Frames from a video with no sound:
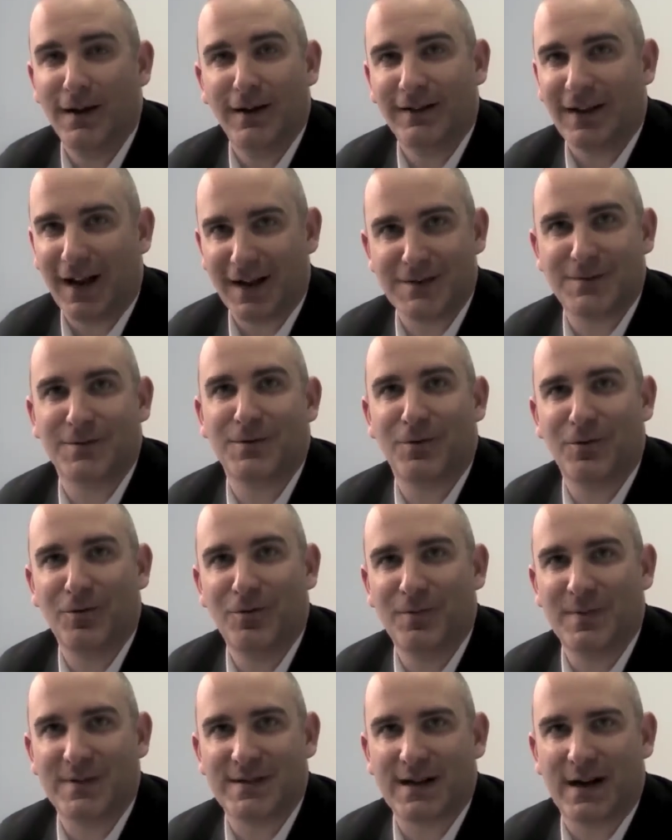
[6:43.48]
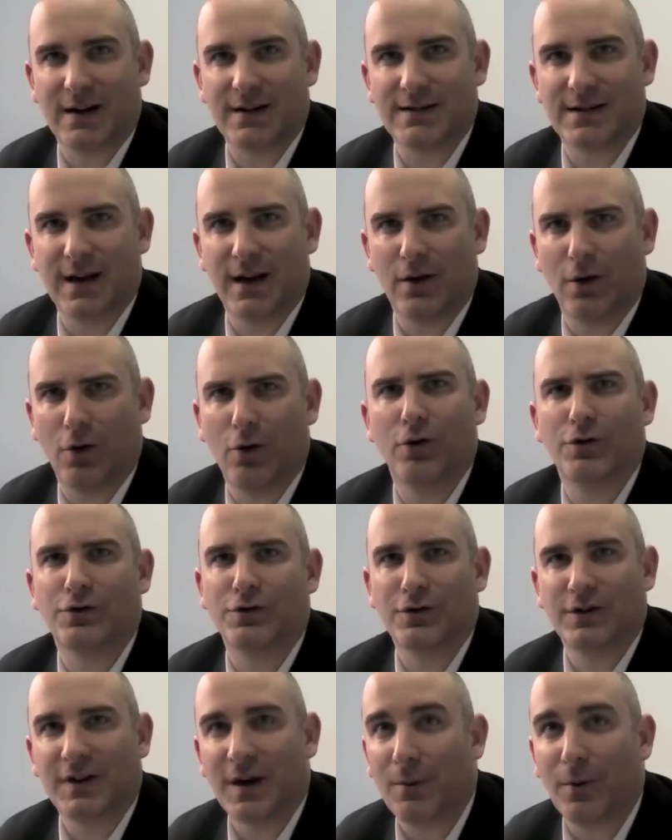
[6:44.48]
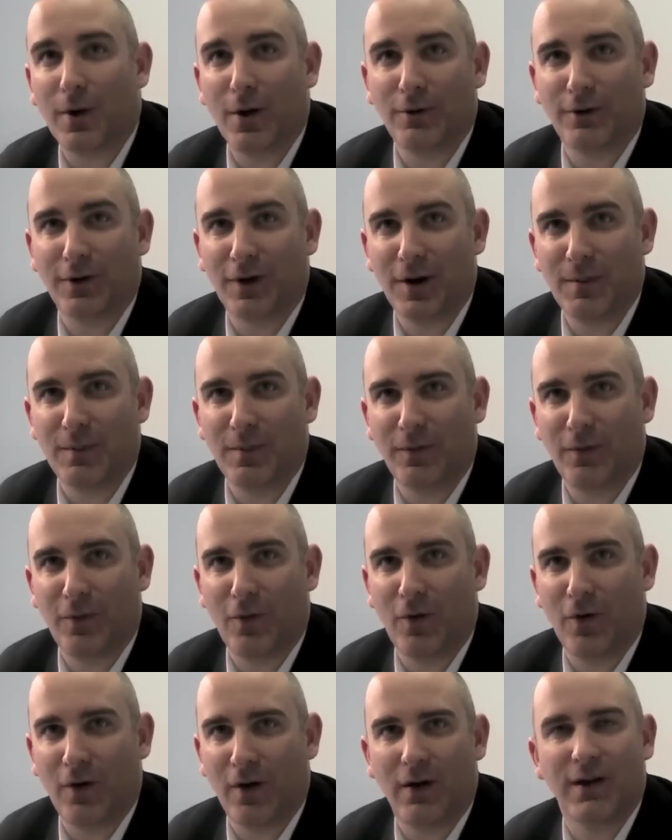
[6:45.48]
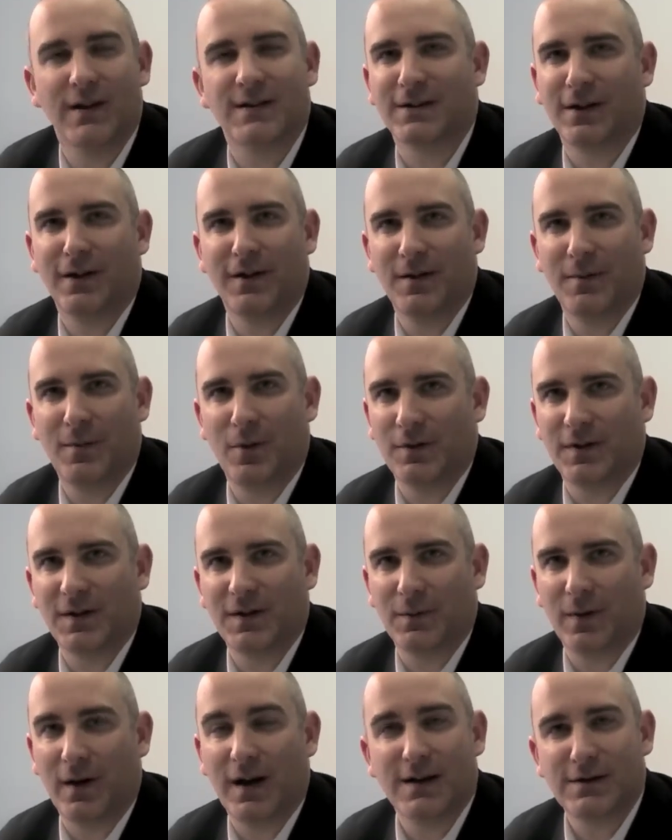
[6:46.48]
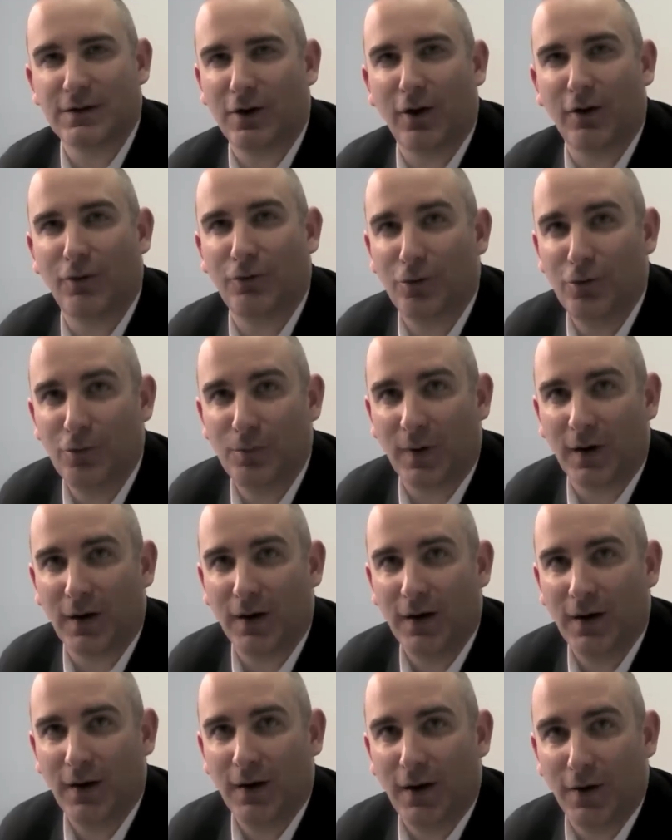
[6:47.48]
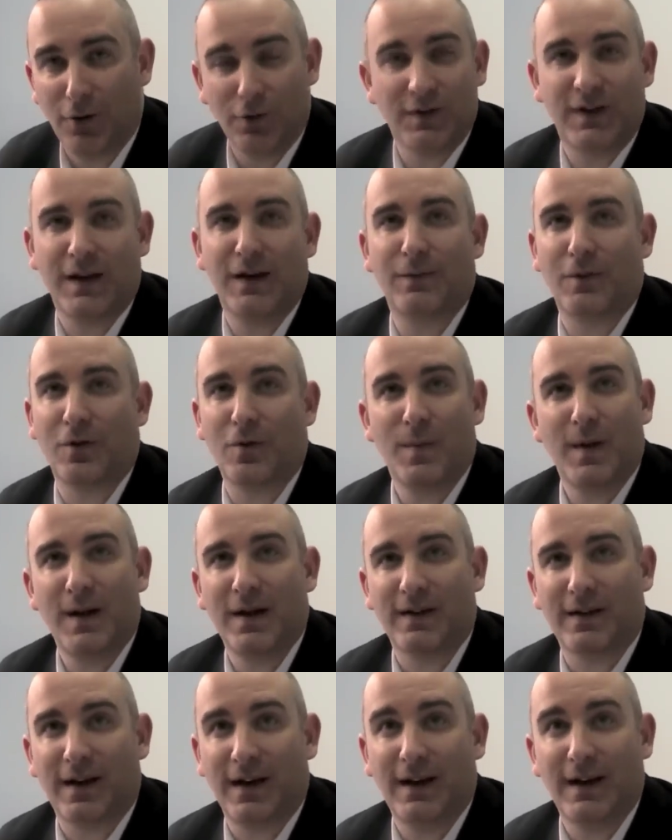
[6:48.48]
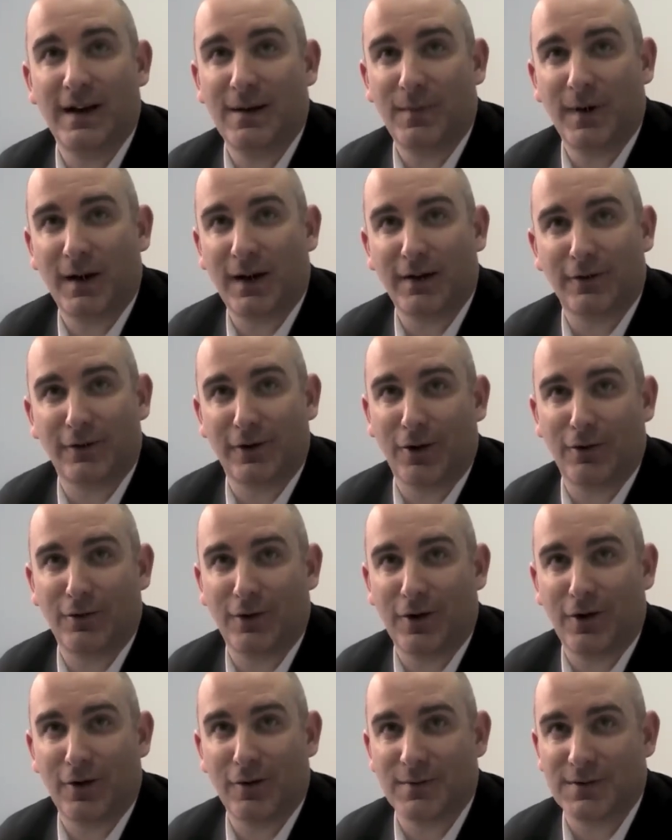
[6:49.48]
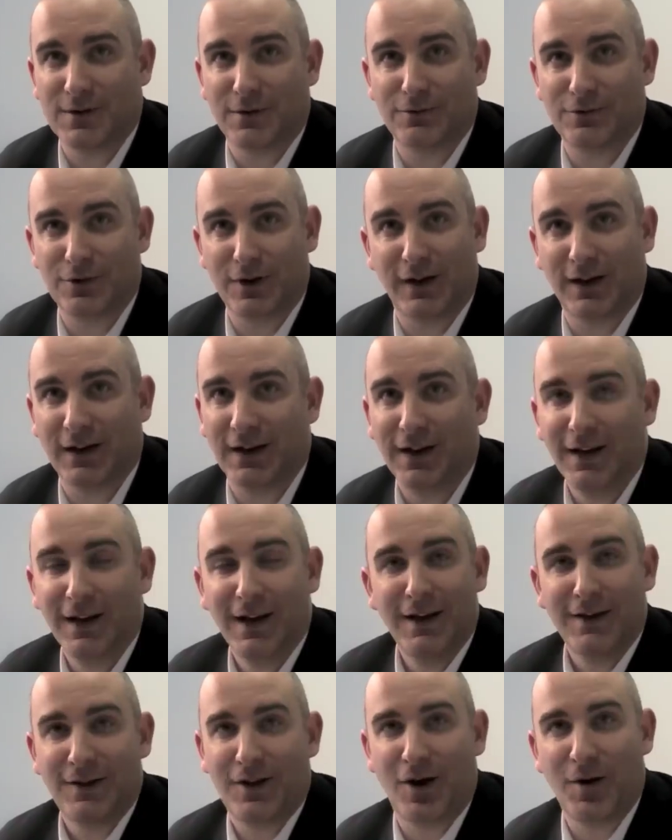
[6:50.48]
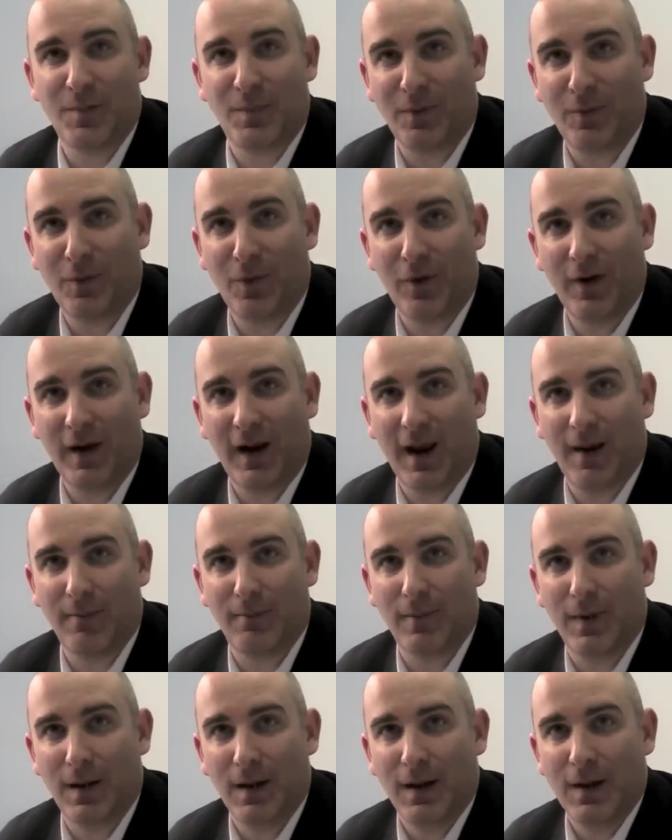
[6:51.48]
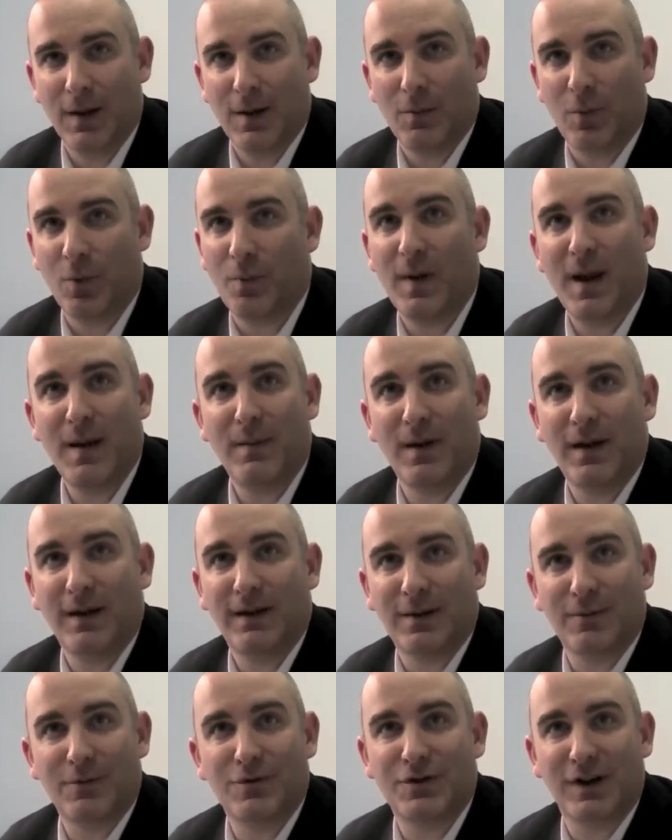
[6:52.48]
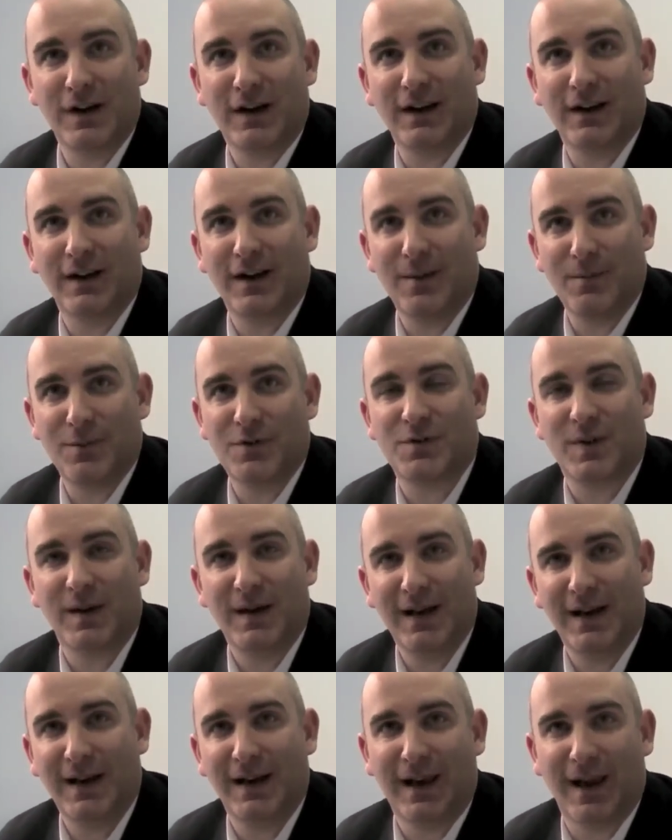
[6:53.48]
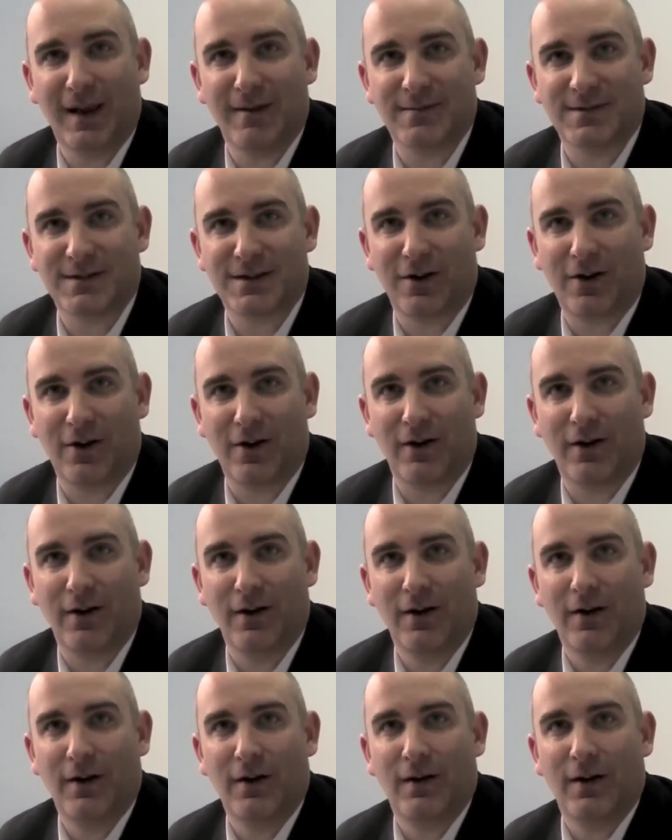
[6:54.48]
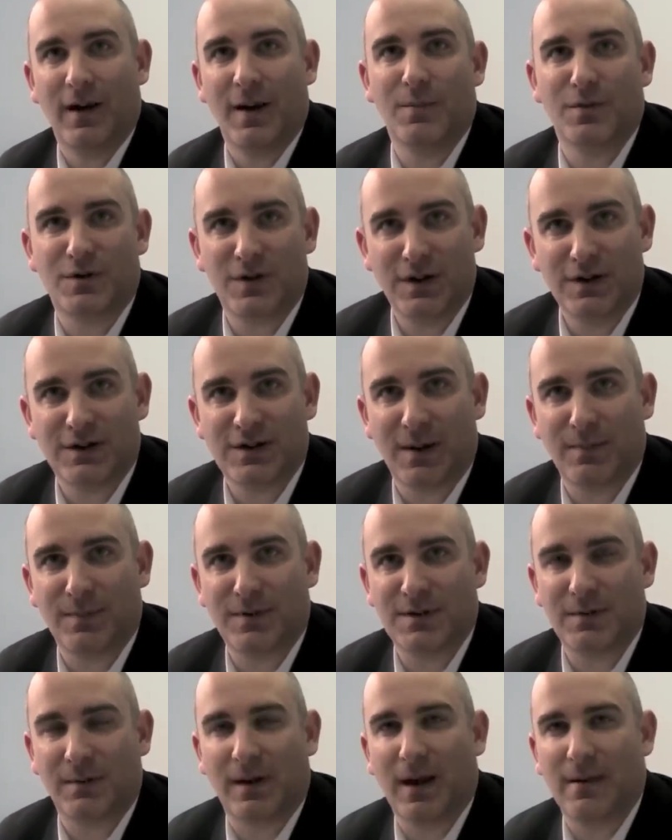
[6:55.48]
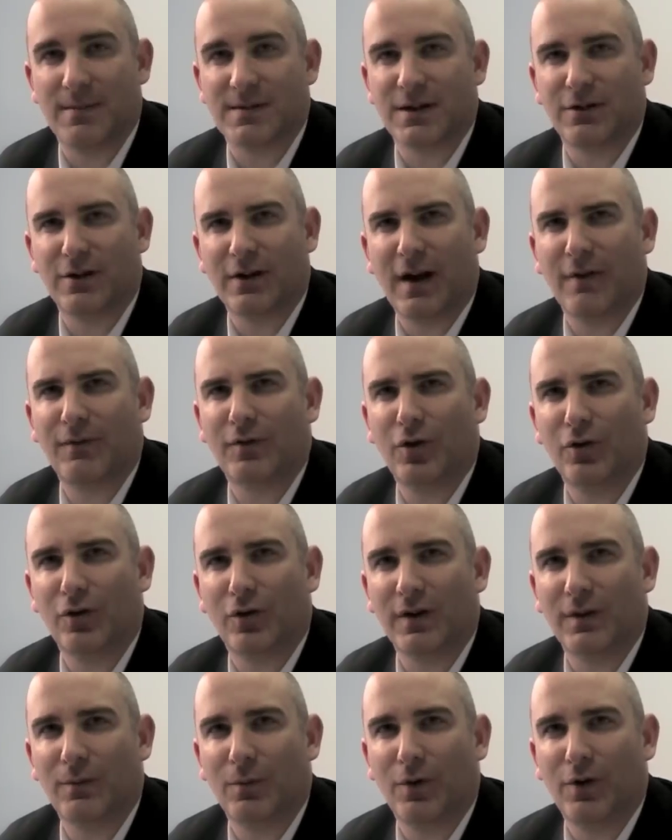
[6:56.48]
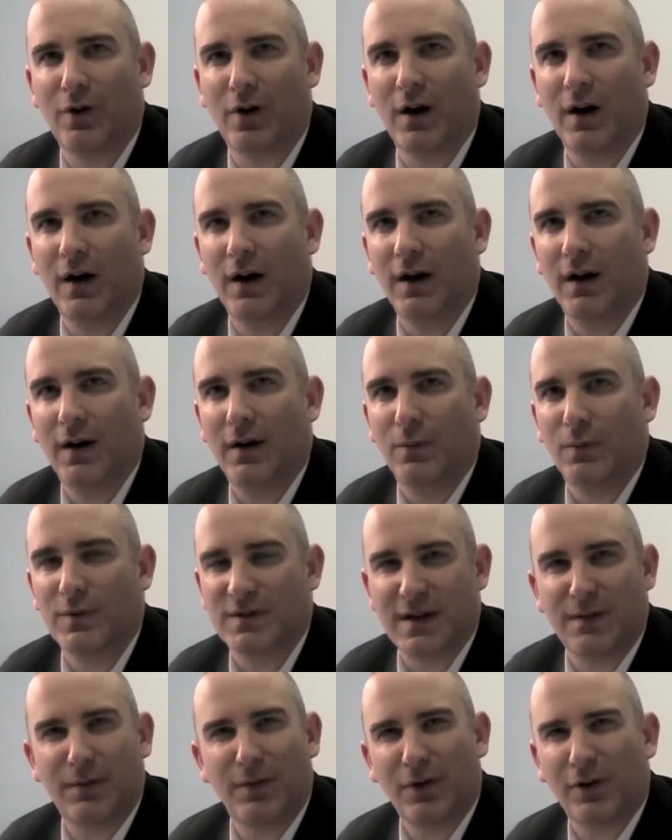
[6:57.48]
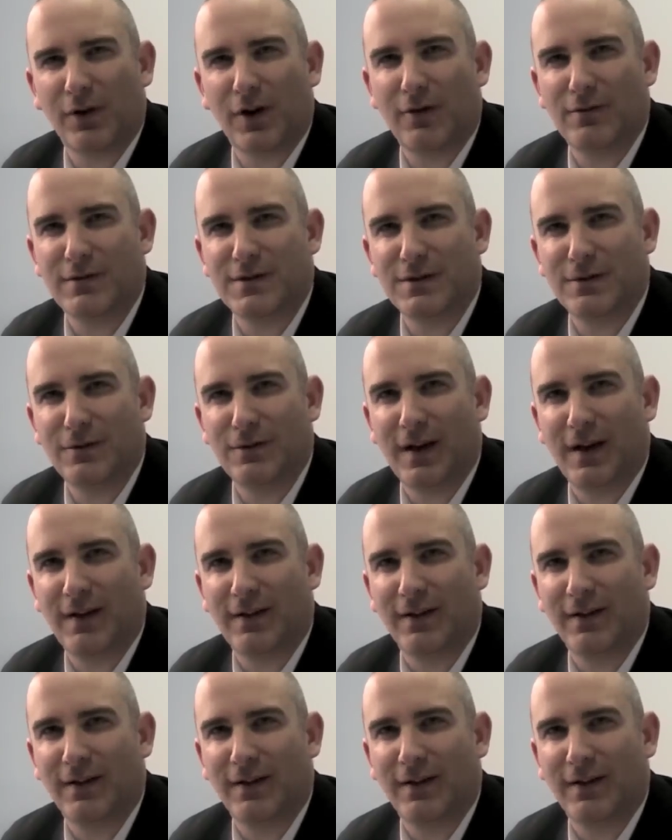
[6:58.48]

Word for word: That's when the rumour starts then. Oh, sure, they were out the night before, I saw them out this way. It's all rumour. I don't think for a minute any Limerick inter-county hurler was out drinking the night before a game. But maybe they were drinking in between league games or in between championship games, and you'd have to look and wonder, was every other county doing that?